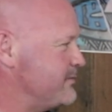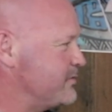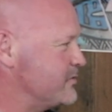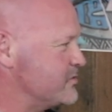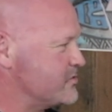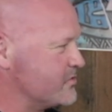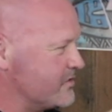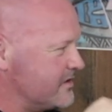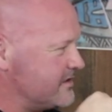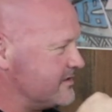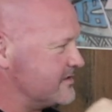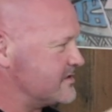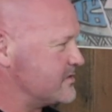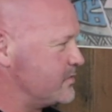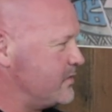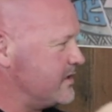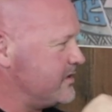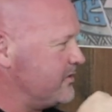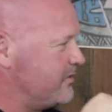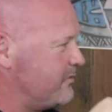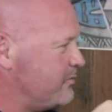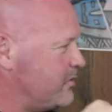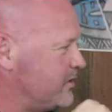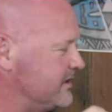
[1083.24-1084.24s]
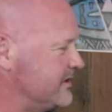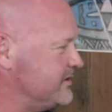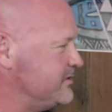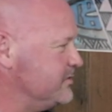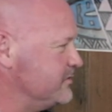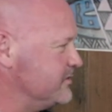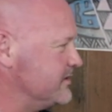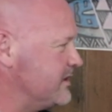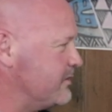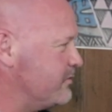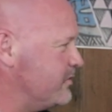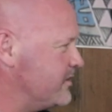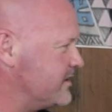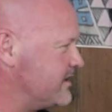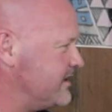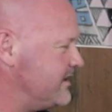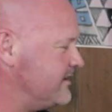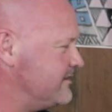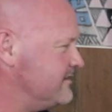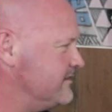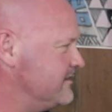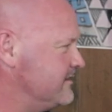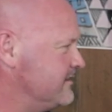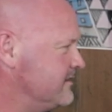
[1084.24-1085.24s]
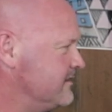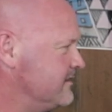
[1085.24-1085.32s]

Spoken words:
people drink, swig on while they're doing their workout.